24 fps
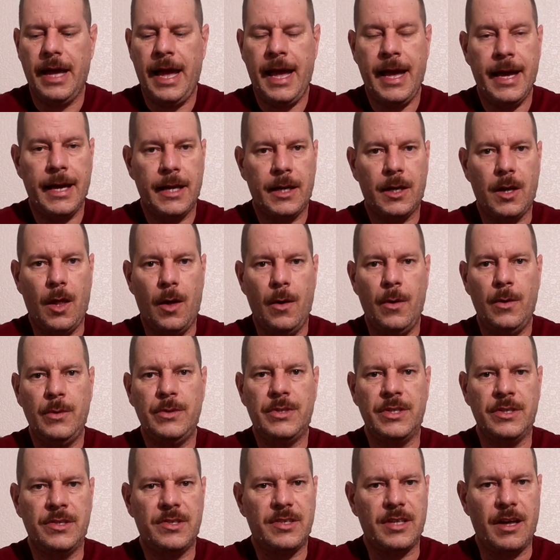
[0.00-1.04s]
hand
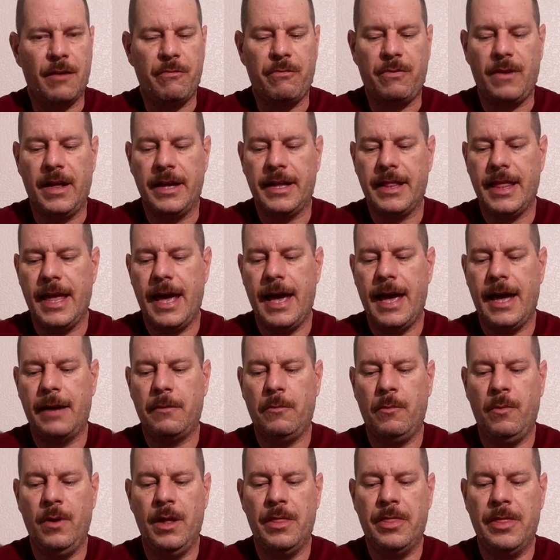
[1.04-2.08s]
loads and stuff like
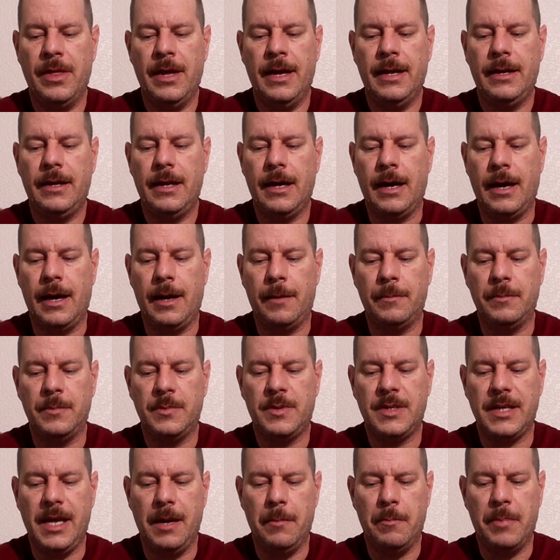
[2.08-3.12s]
that with it to
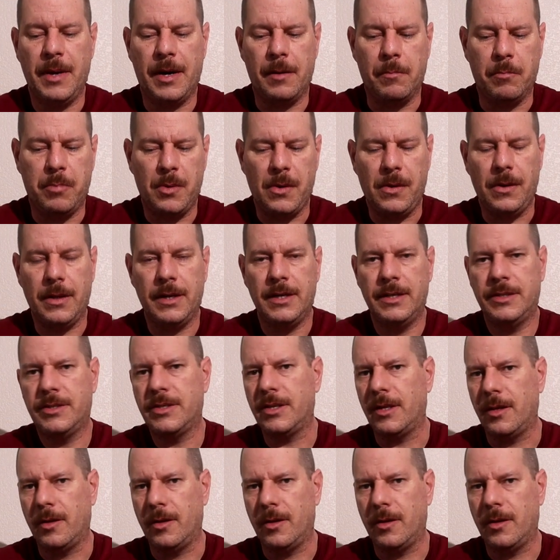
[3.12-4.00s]
get better bullets,